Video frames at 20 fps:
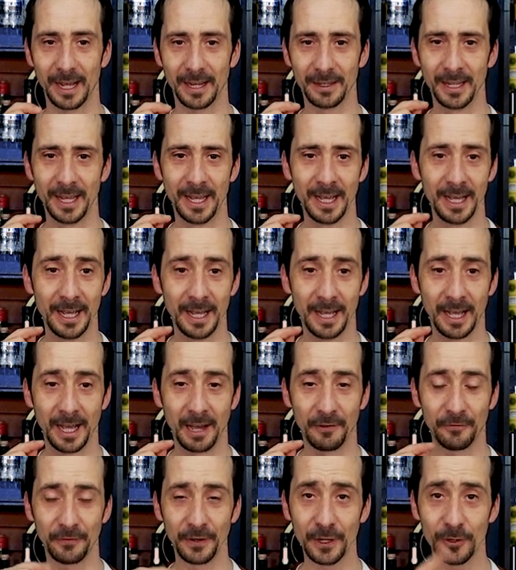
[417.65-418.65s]
I
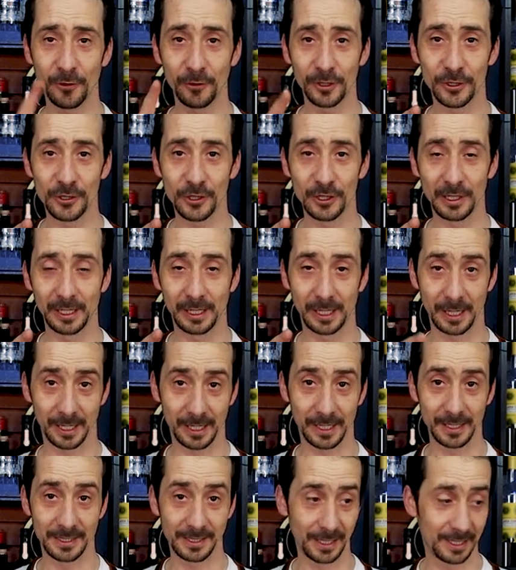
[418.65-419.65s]
think originally,
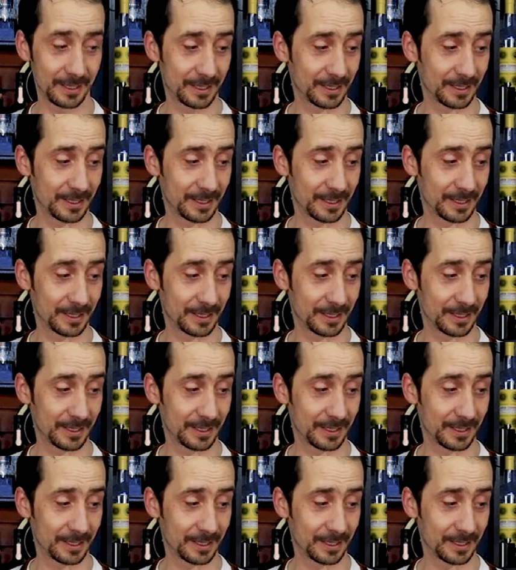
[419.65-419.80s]
like I say,